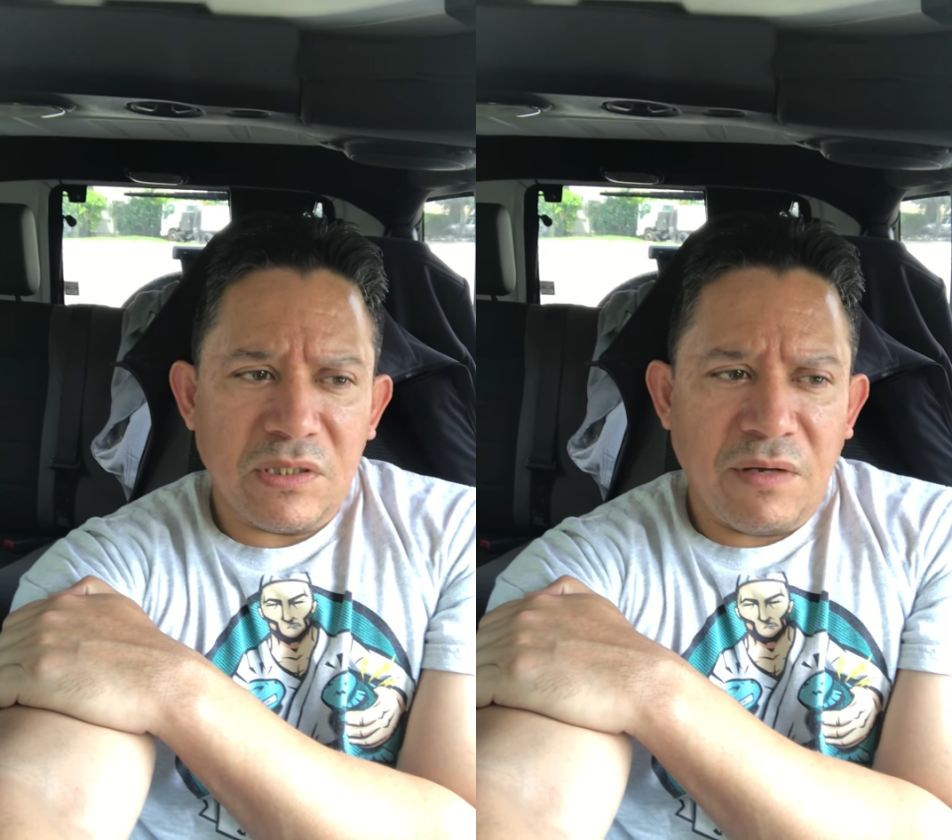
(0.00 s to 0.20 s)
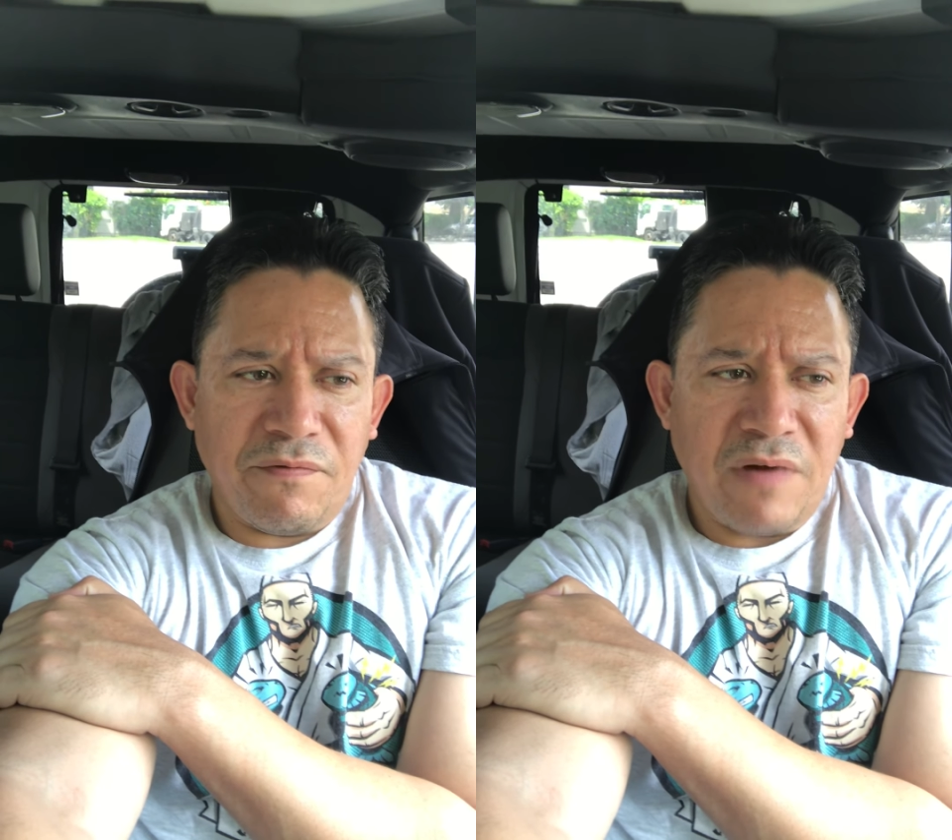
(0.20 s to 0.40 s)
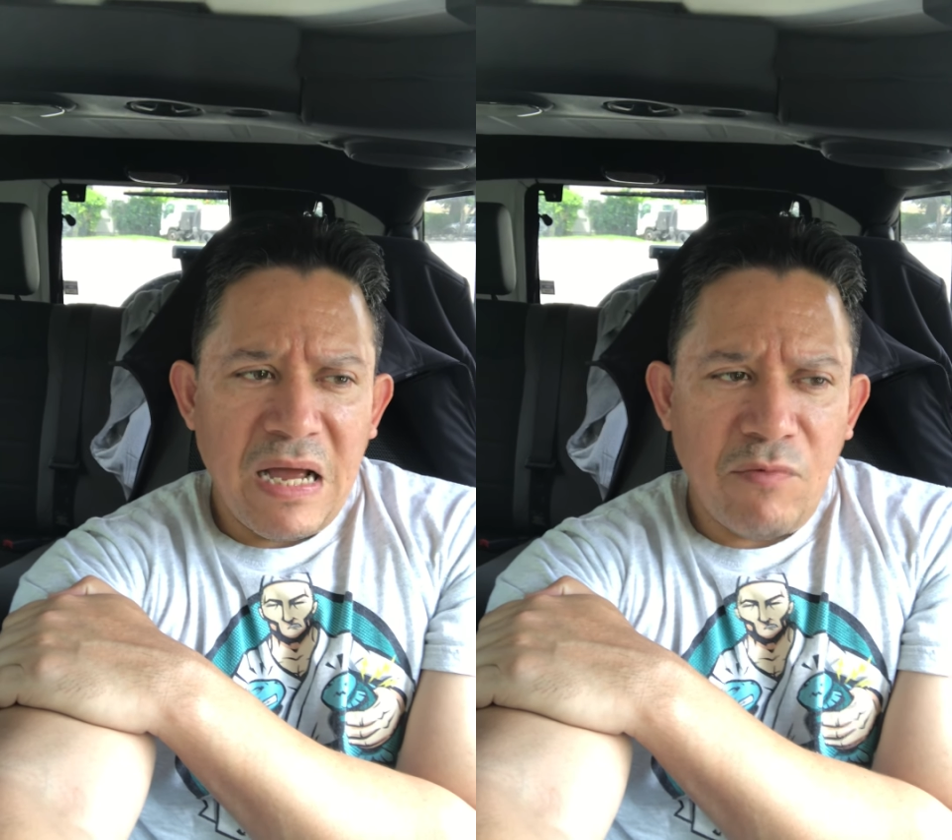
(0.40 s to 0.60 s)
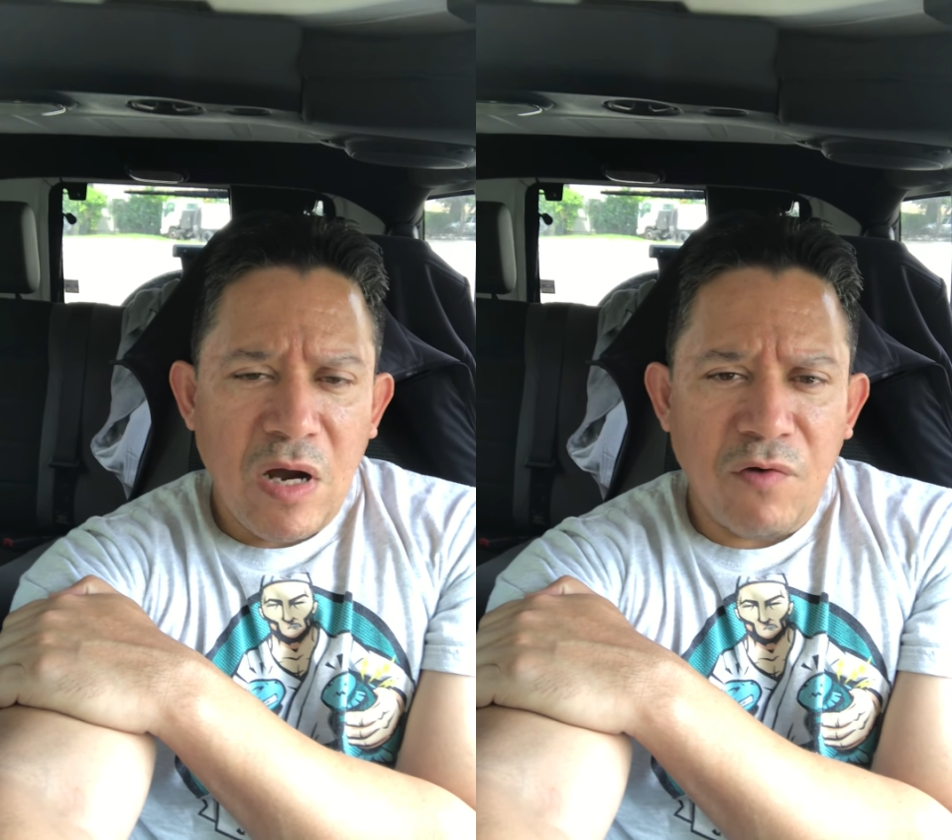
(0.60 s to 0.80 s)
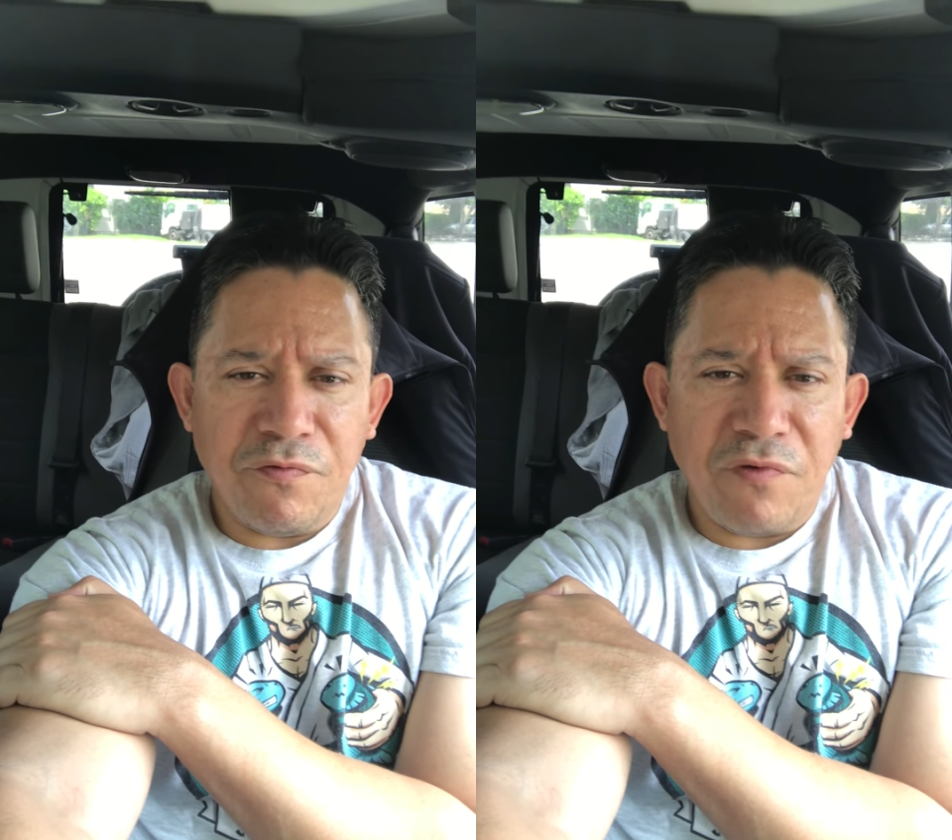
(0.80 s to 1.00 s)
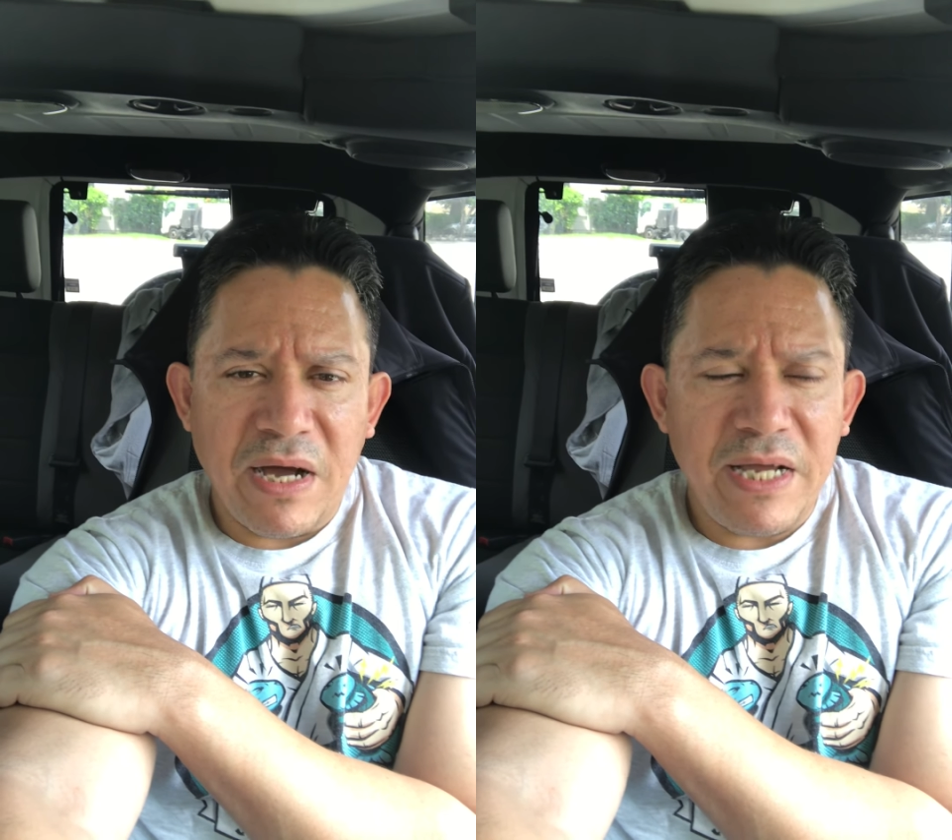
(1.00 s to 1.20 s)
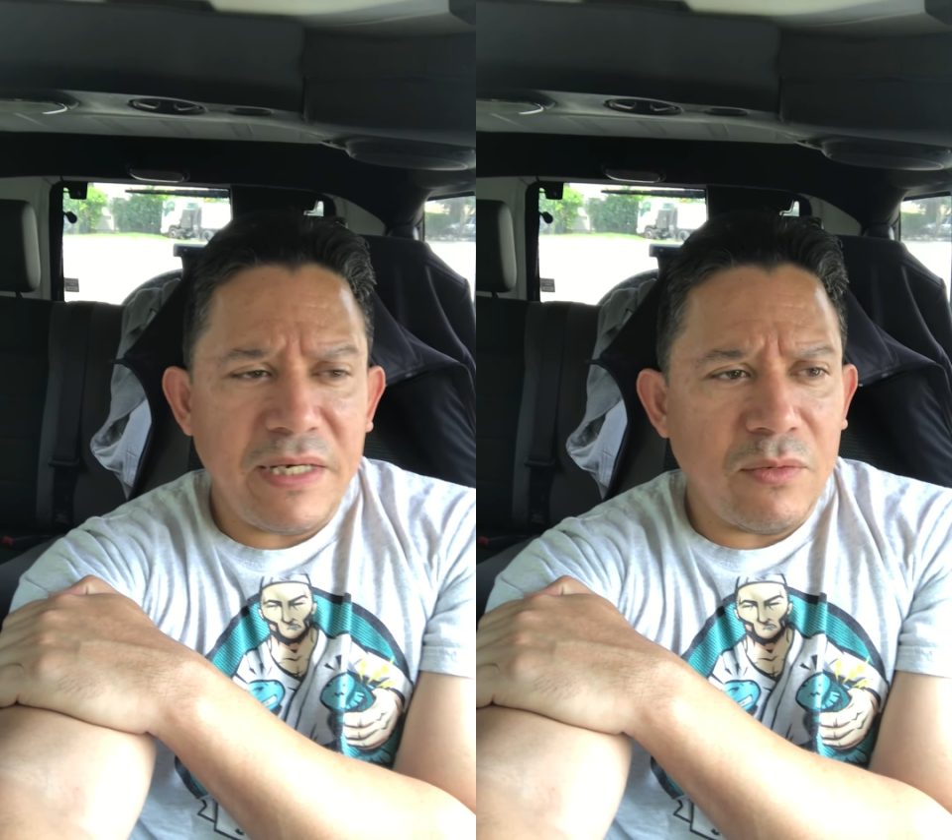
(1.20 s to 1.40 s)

a five-round fight.